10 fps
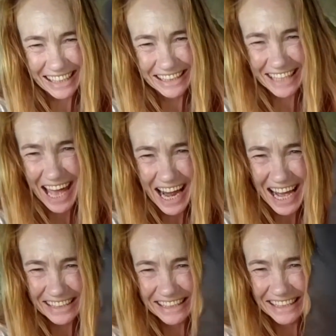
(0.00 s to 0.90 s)
Is that
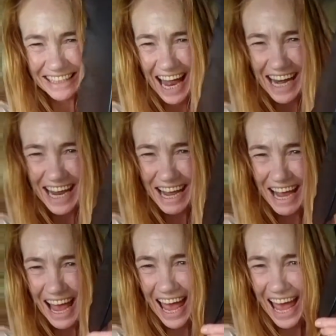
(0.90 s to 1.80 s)
a stunning
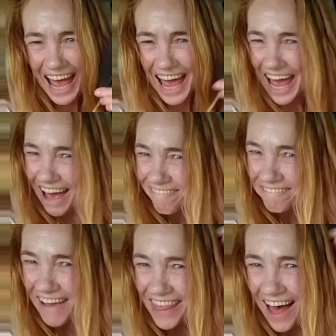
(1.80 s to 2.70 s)

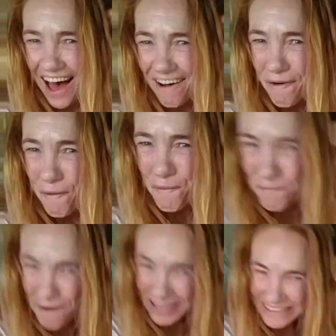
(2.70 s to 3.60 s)
feather or
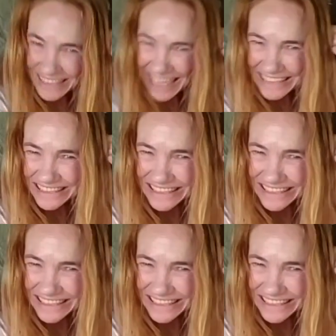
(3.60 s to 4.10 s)
what?